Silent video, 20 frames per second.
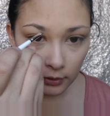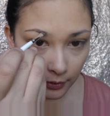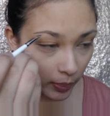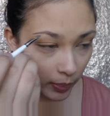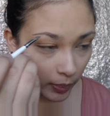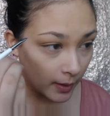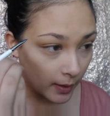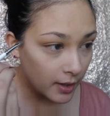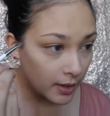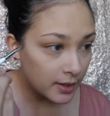
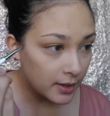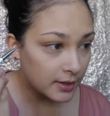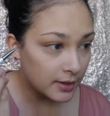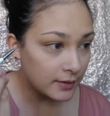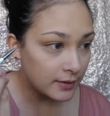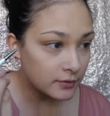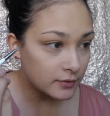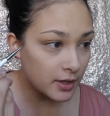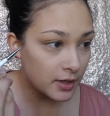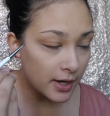Okay, and after
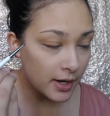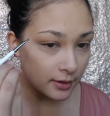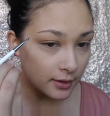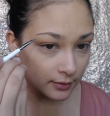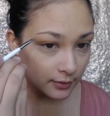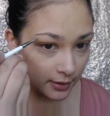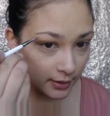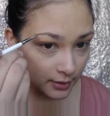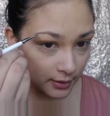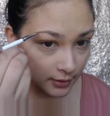I
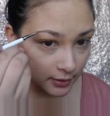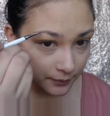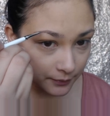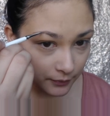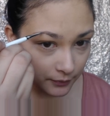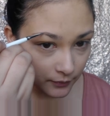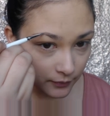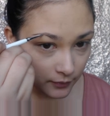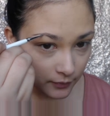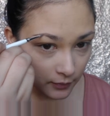outline it,
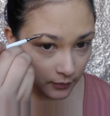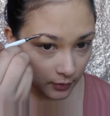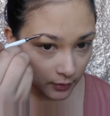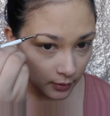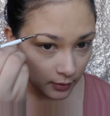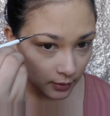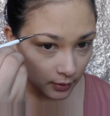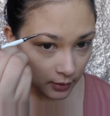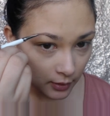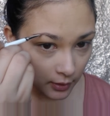
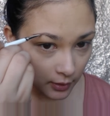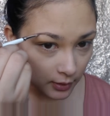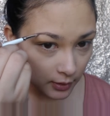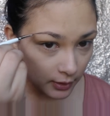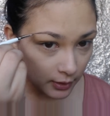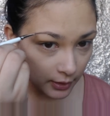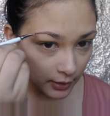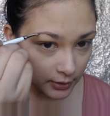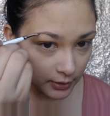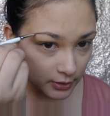
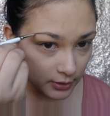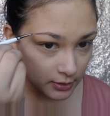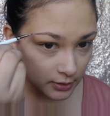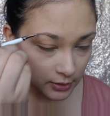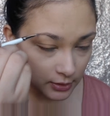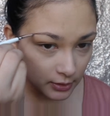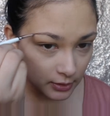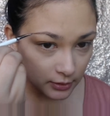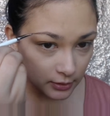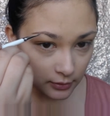I just
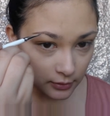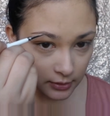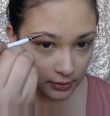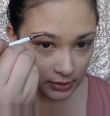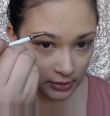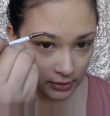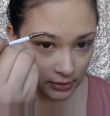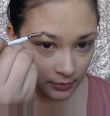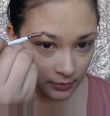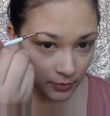use
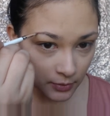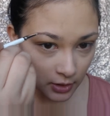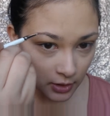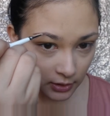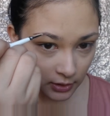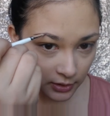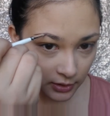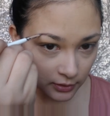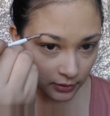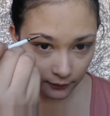small
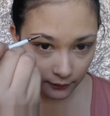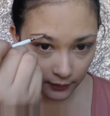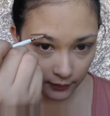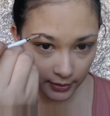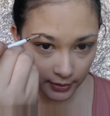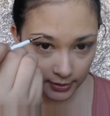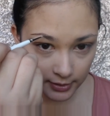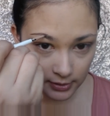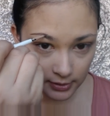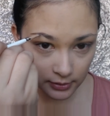little flicks